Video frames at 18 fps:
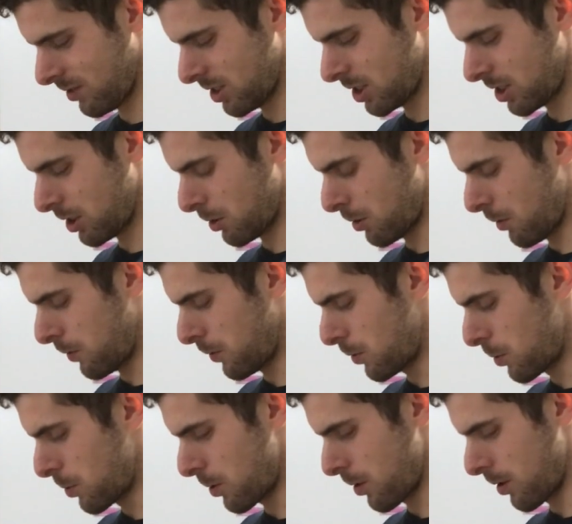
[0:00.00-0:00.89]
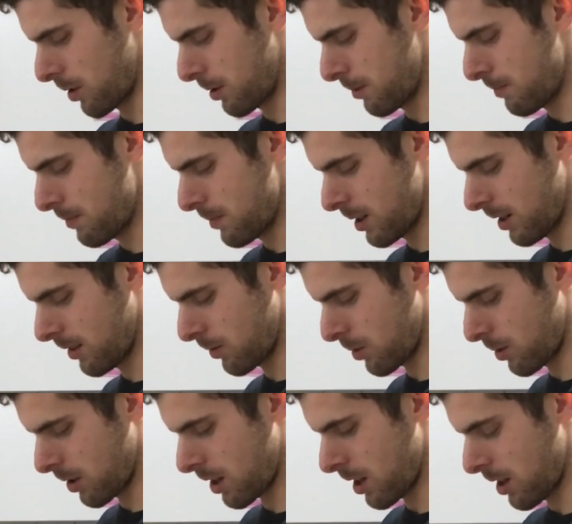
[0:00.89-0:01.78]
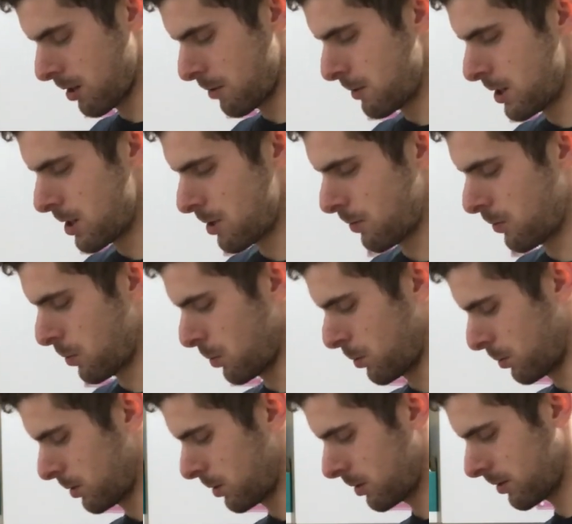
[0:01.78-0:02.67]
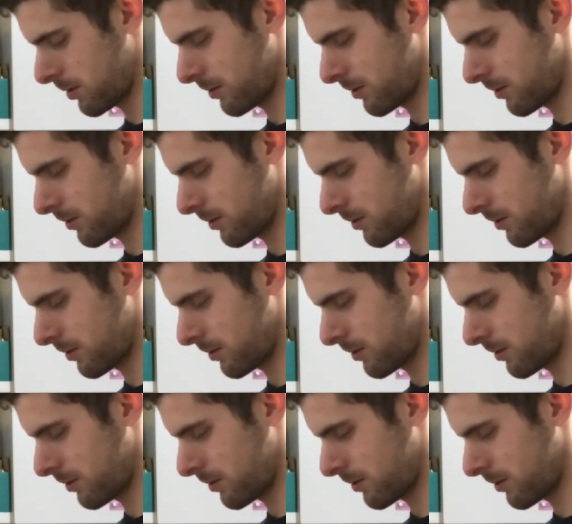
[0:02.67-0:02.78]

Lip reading: I got 4 of them and I've got to cut them into 4s.